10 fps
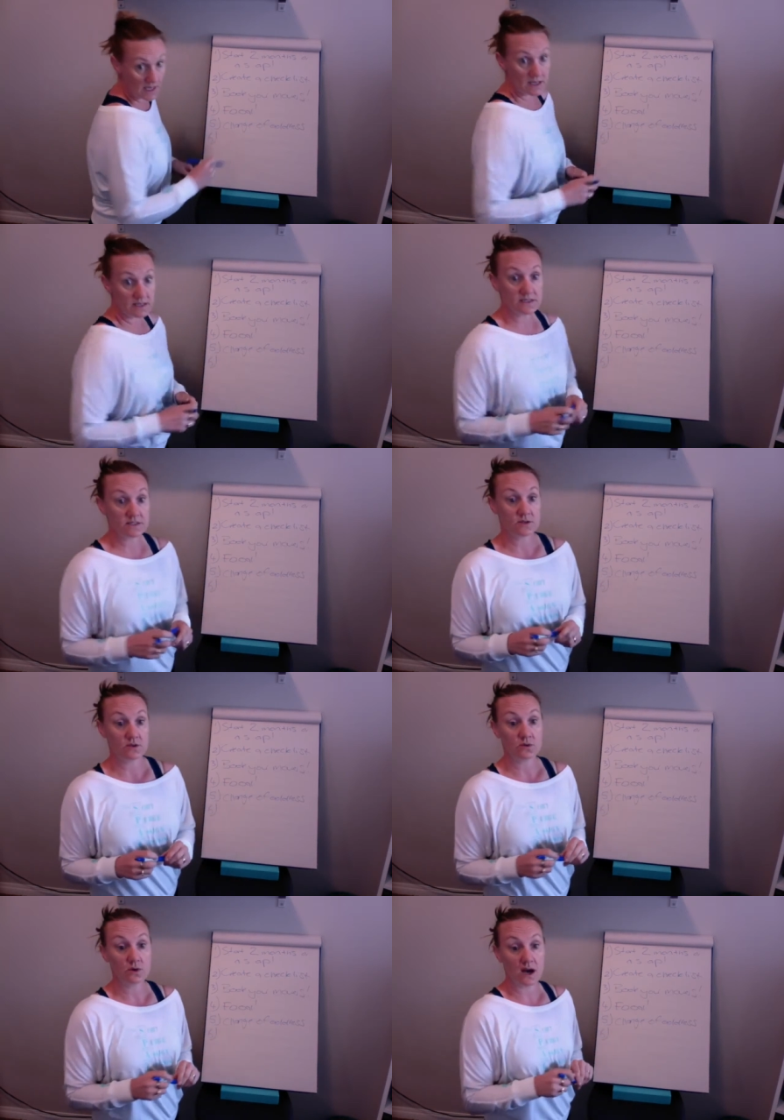is
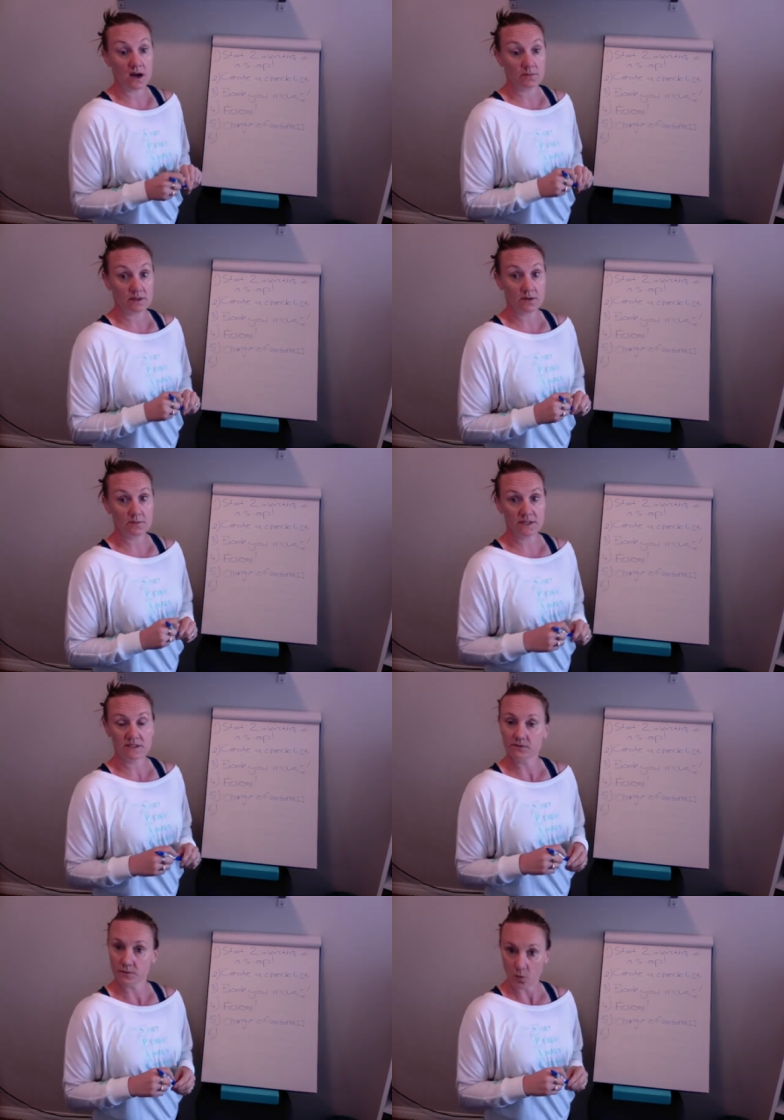to complete
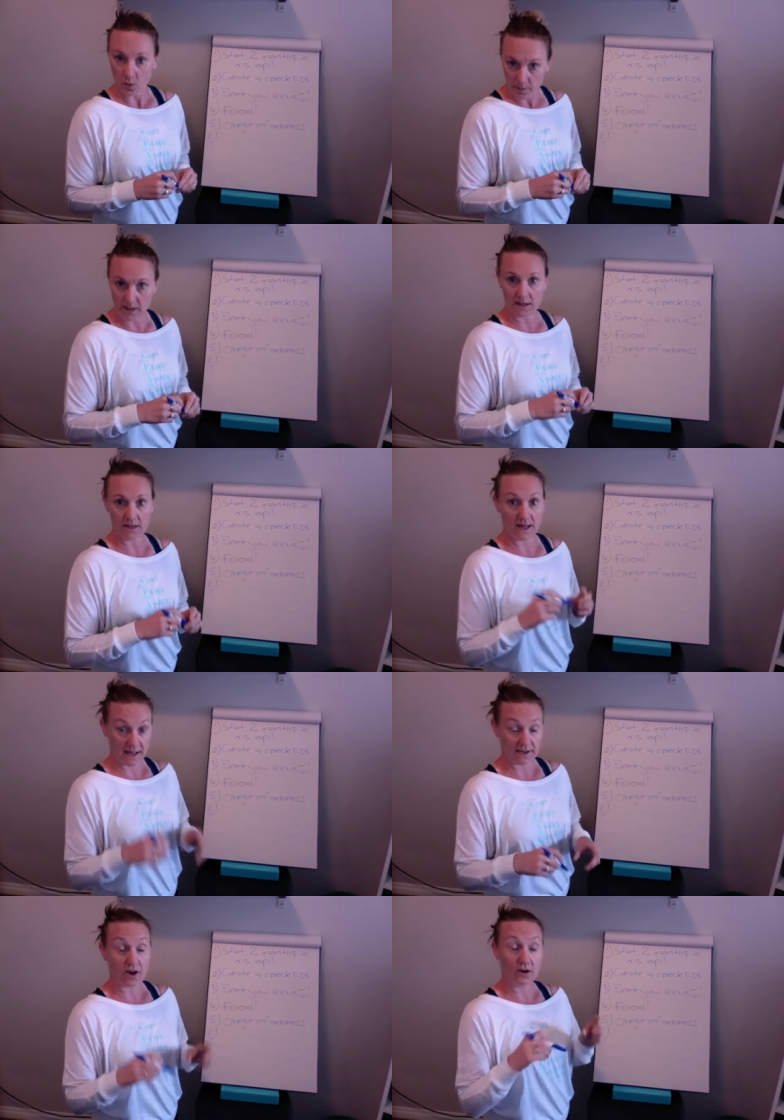a floor
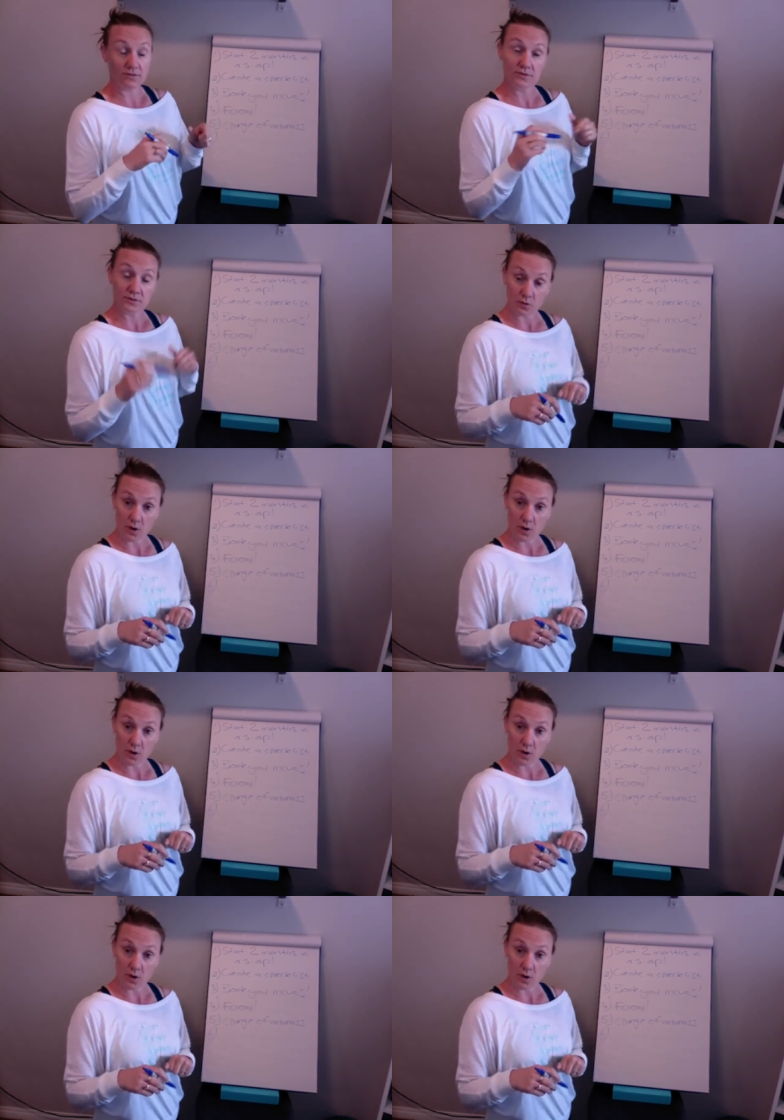plan of your new